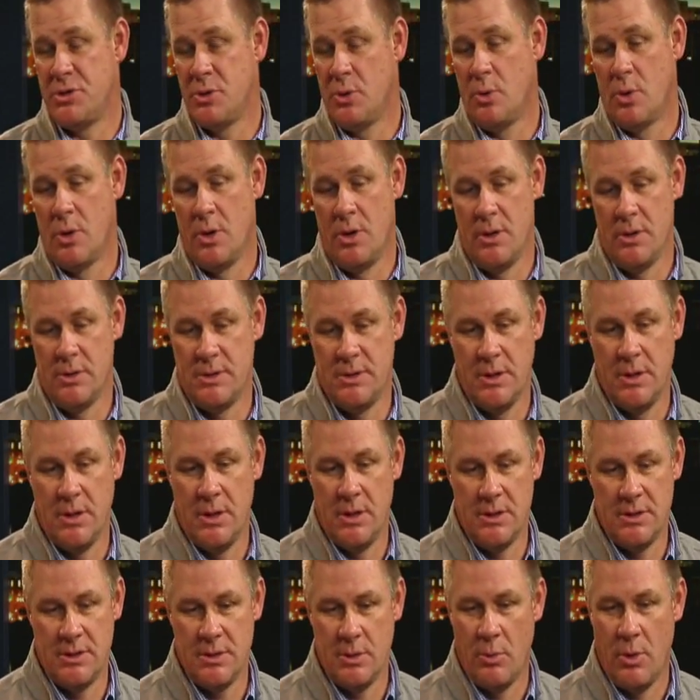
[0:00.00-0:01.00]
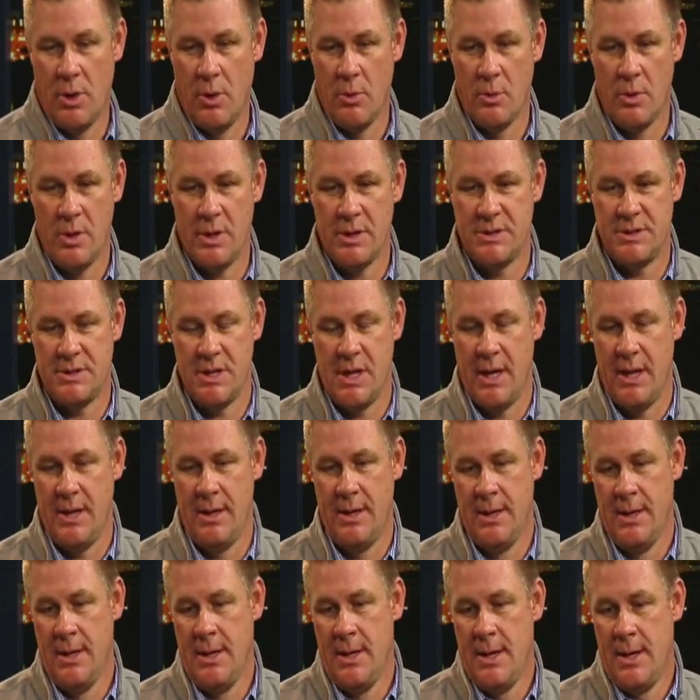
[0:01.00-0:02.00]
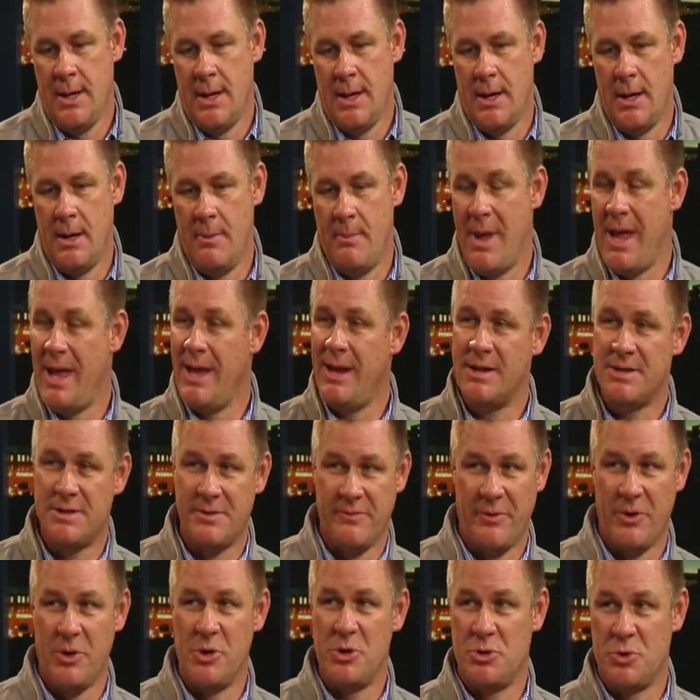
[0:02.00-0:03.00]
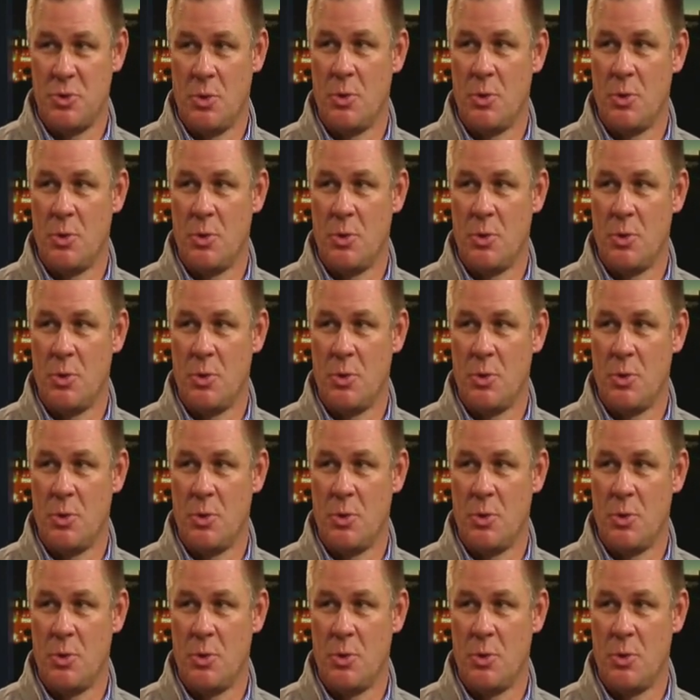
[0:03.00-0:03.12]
short to, to what Rick said. Um, and it's a very